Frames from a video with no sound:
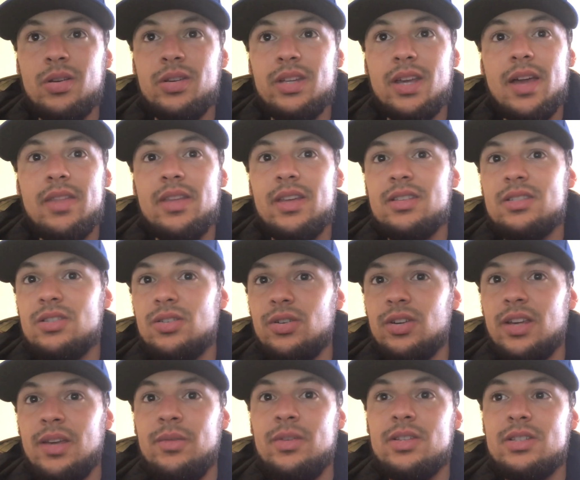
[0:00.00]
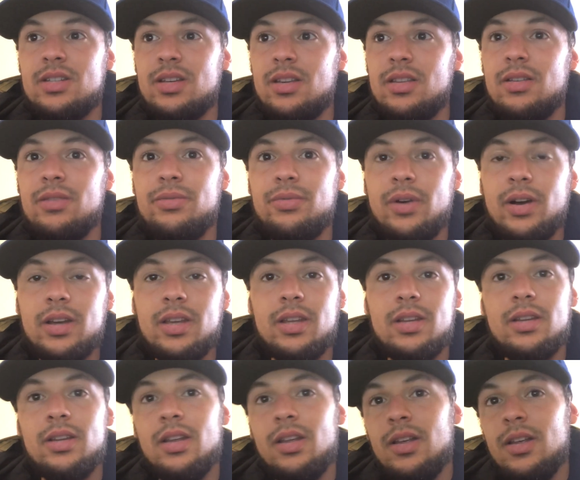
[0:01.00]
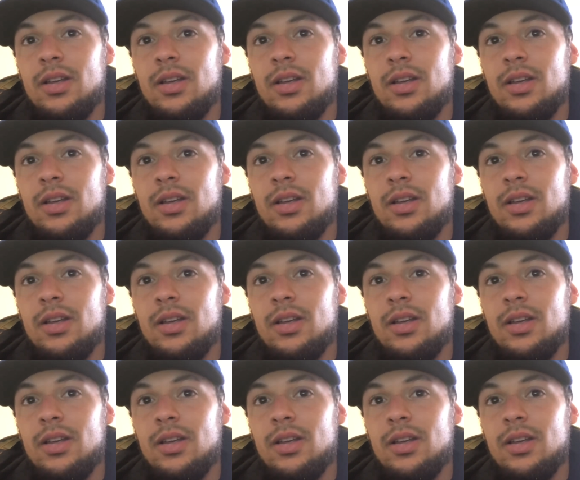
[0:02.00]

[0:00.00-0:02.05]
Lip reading: yet they still give it to the person